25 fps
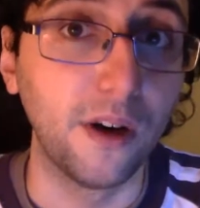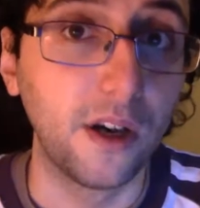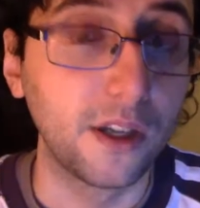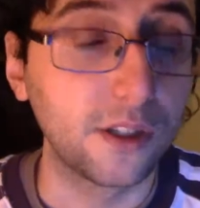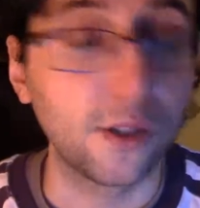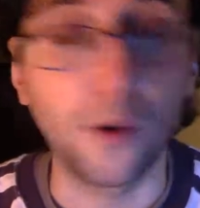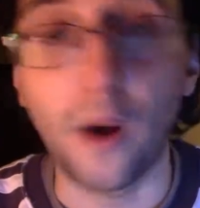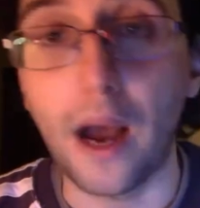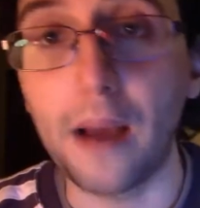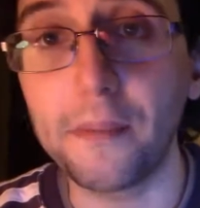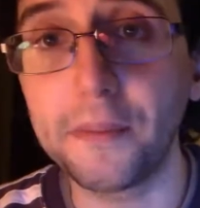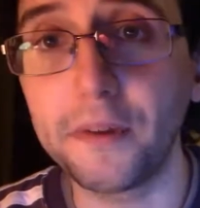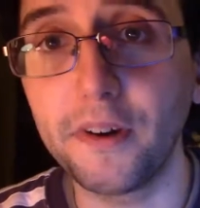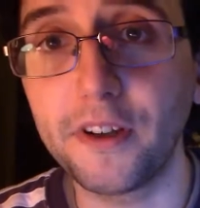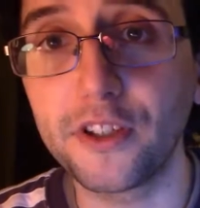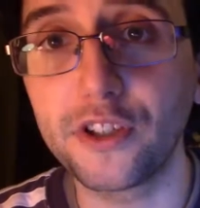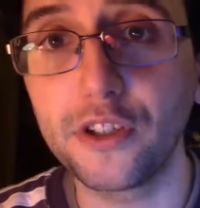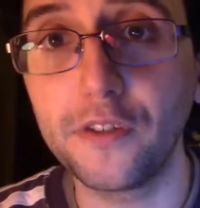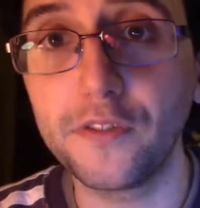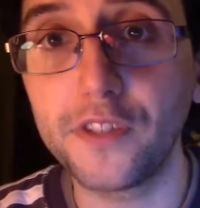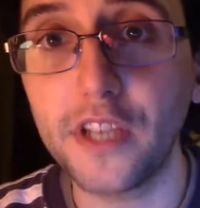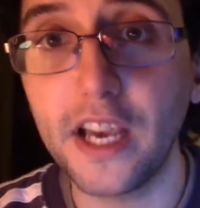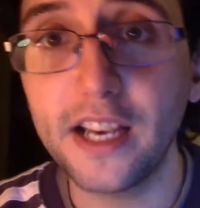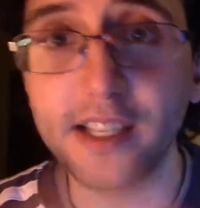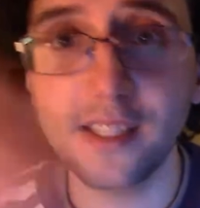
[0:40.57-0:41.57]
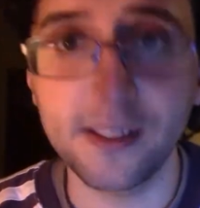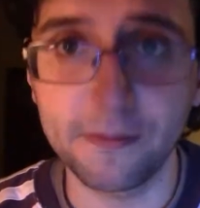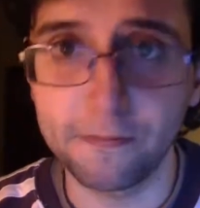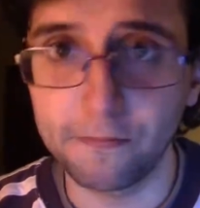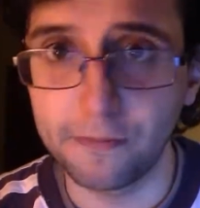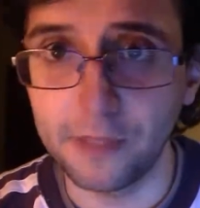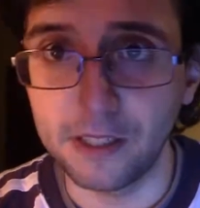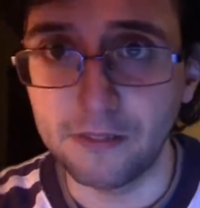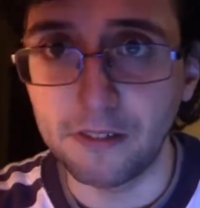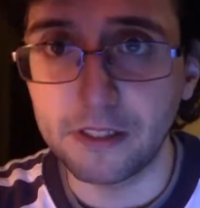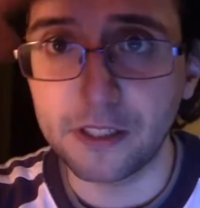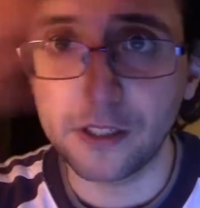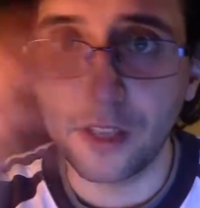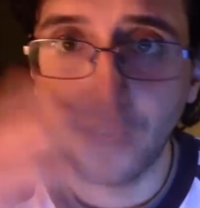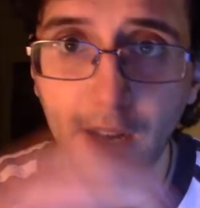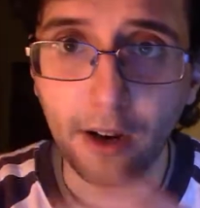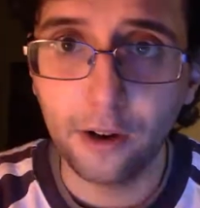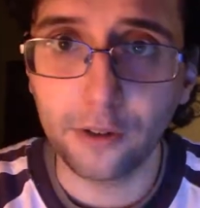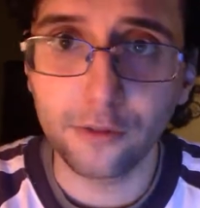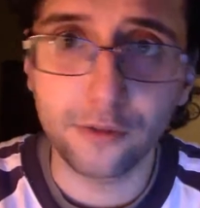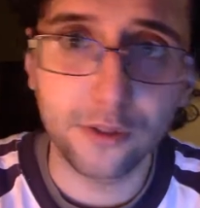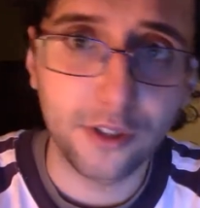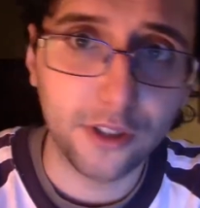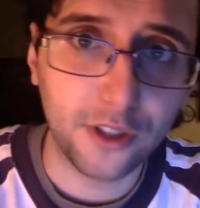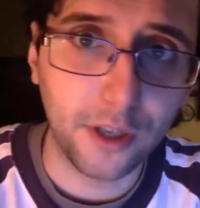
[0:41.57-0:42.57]
So I'm the Legend of the S, and let's get
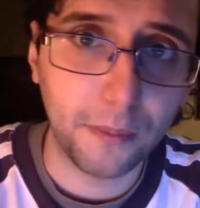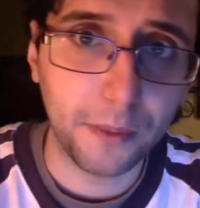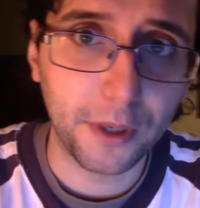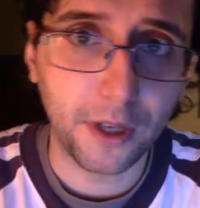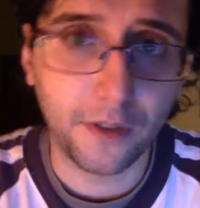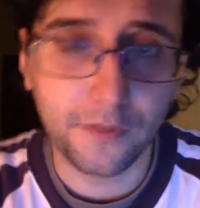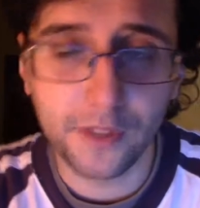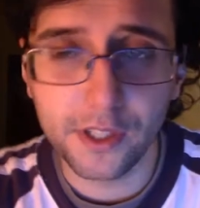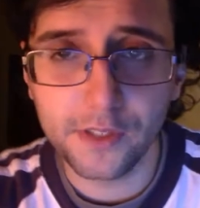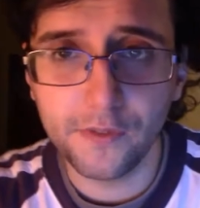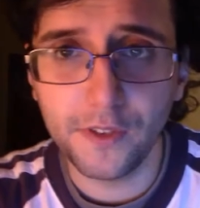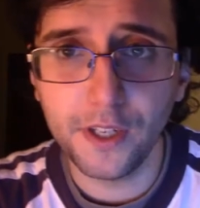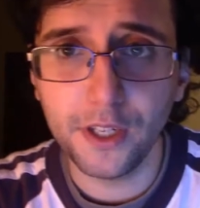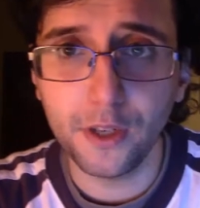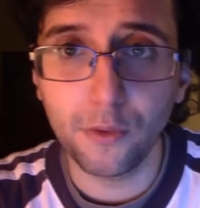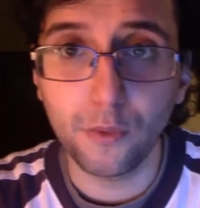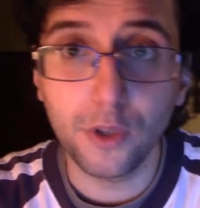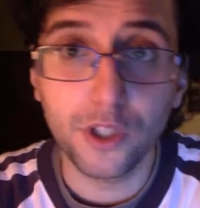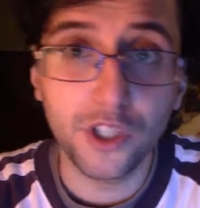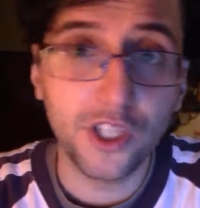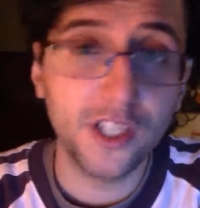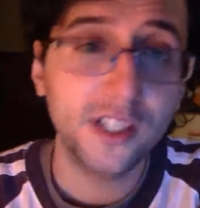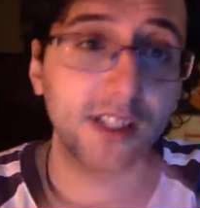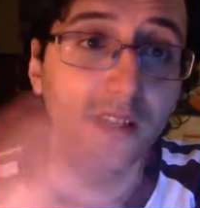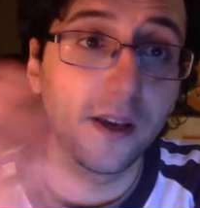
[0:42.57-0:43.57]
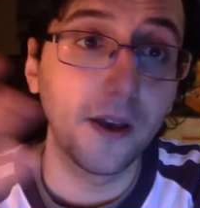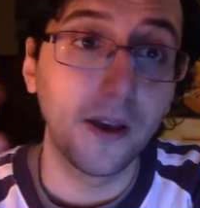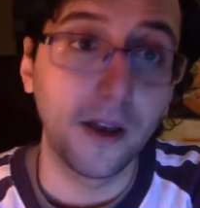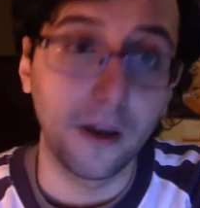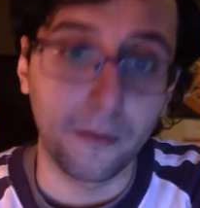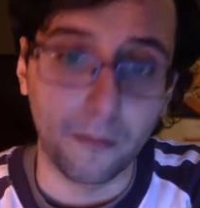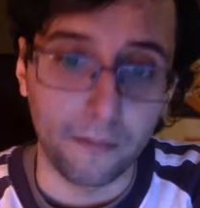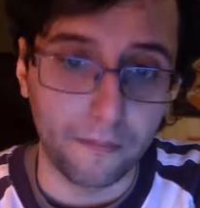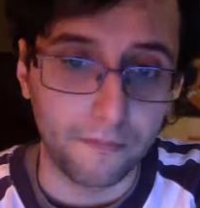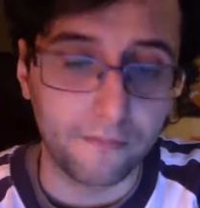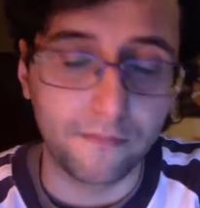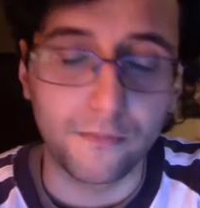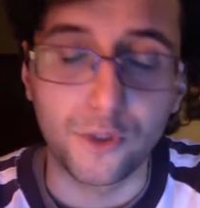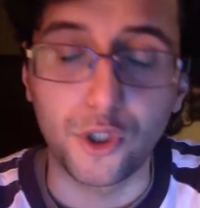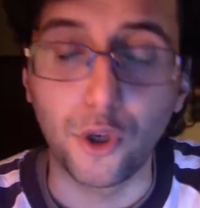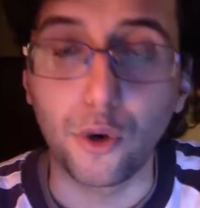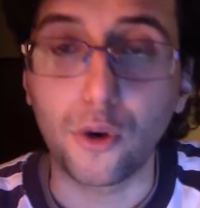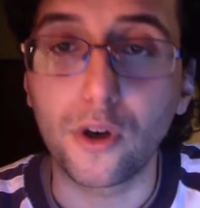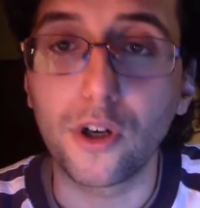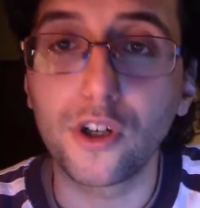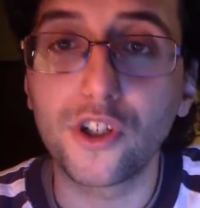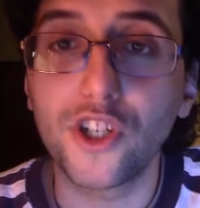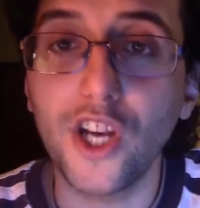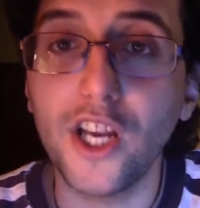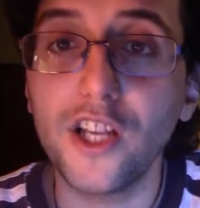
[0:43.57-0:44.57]
on to the topic of this video, which is
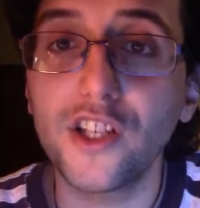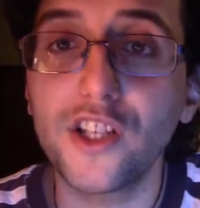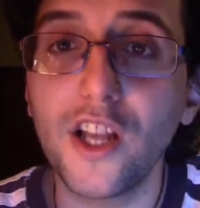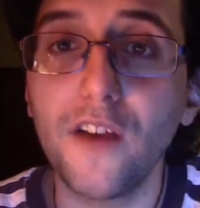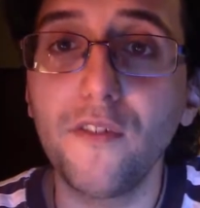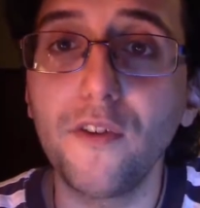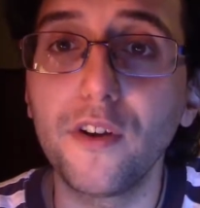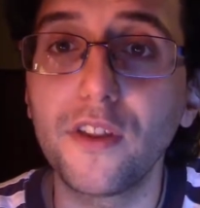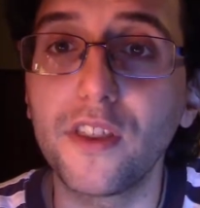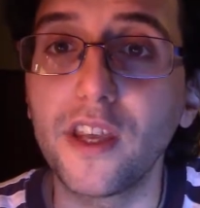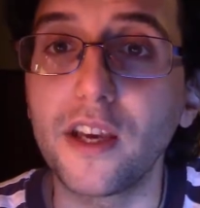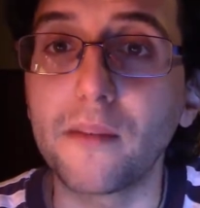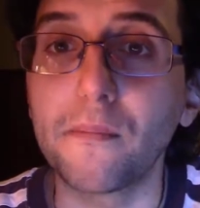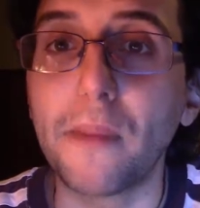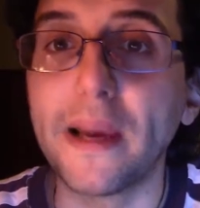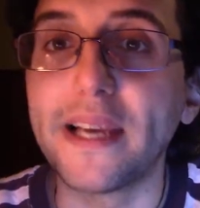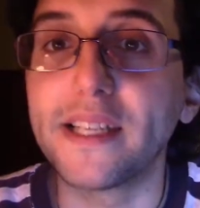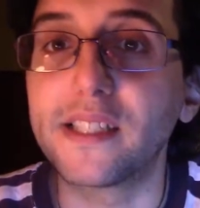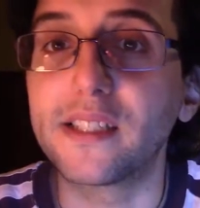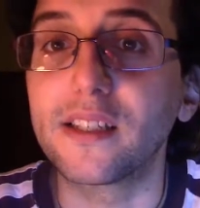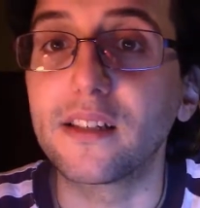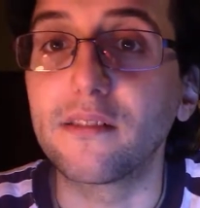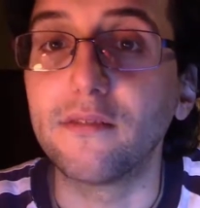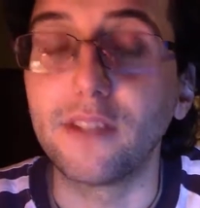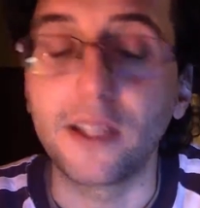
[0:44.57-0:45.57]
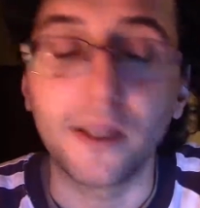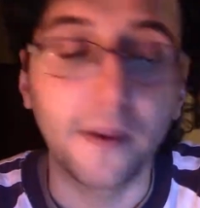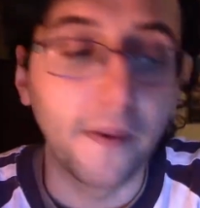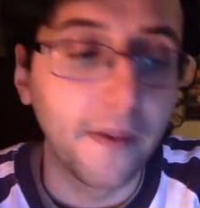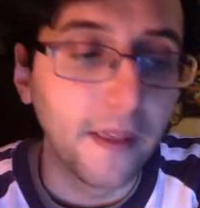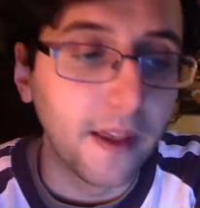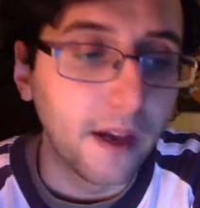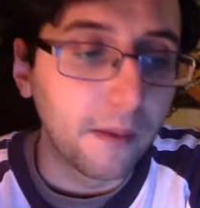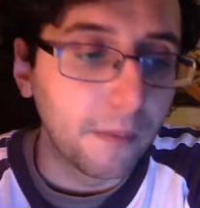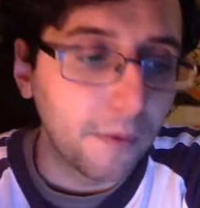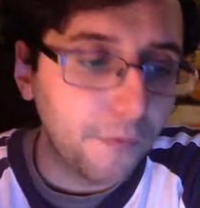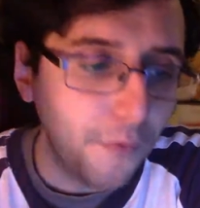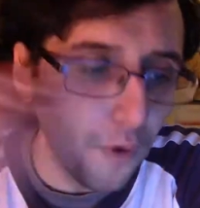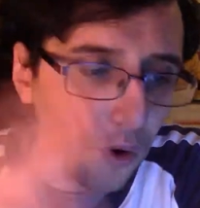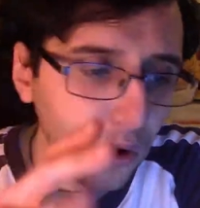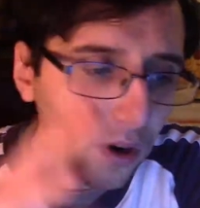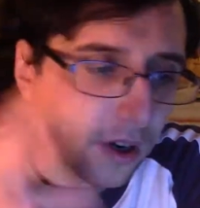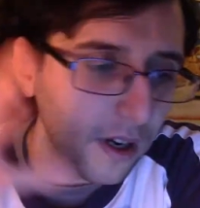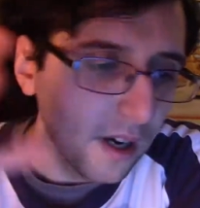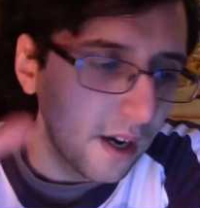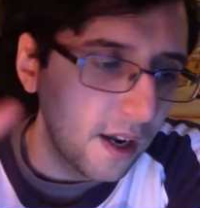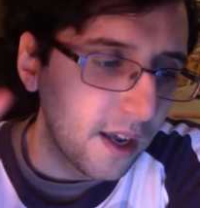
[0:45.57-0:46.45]
Joker changed everything, basically. Before